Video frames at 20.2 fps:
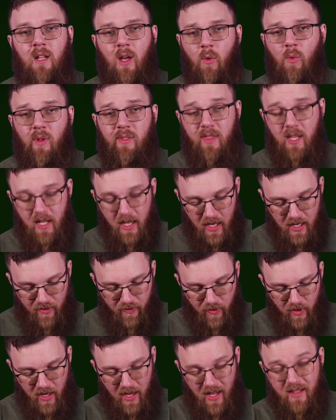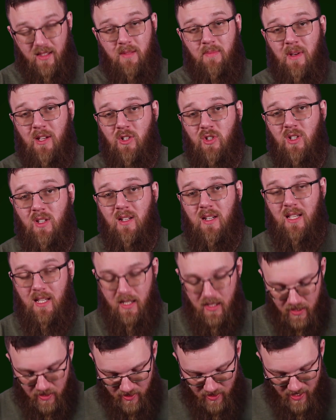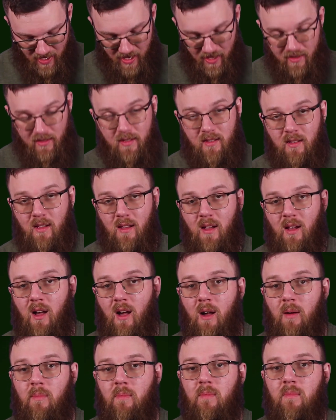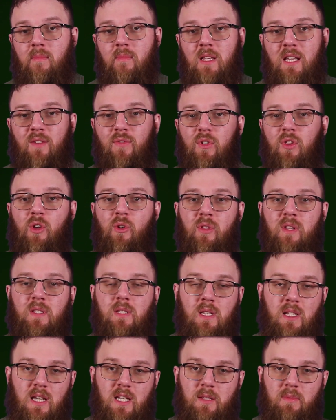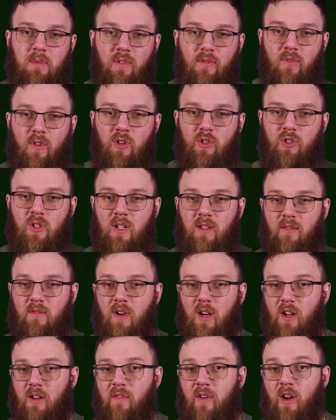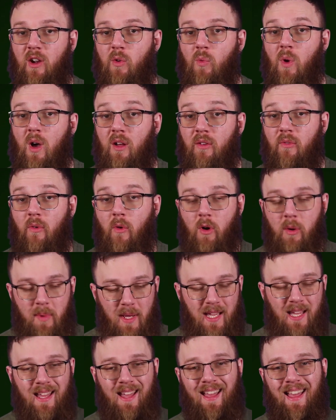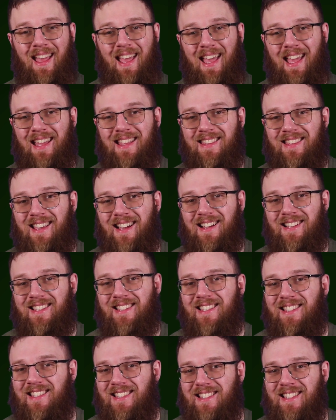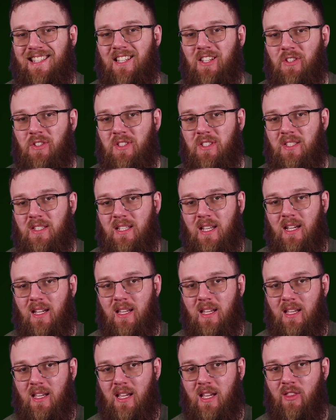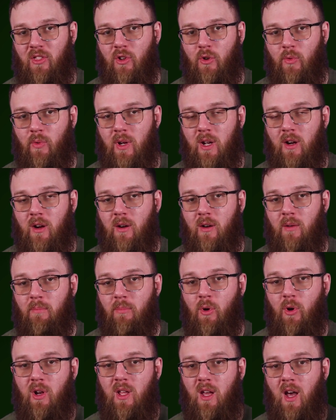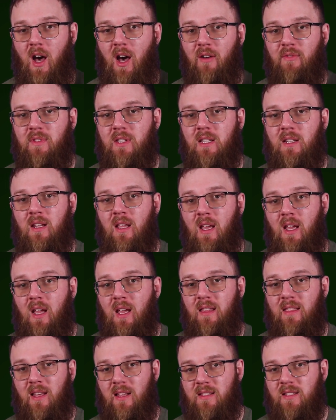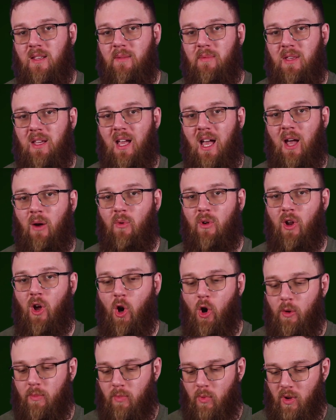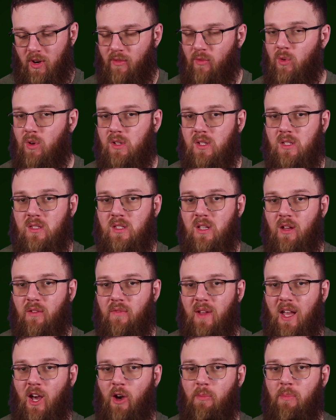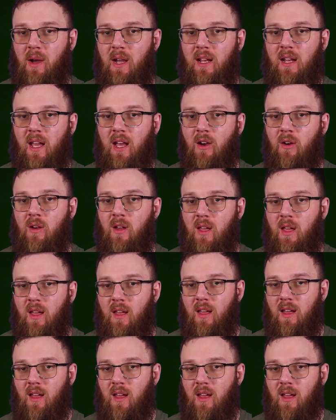Now, one thing I forgot to mention is that even though this thing has been functioning very well for me, it does still stick in the rear pretty often. That's something I would hope would have worked itself out by now.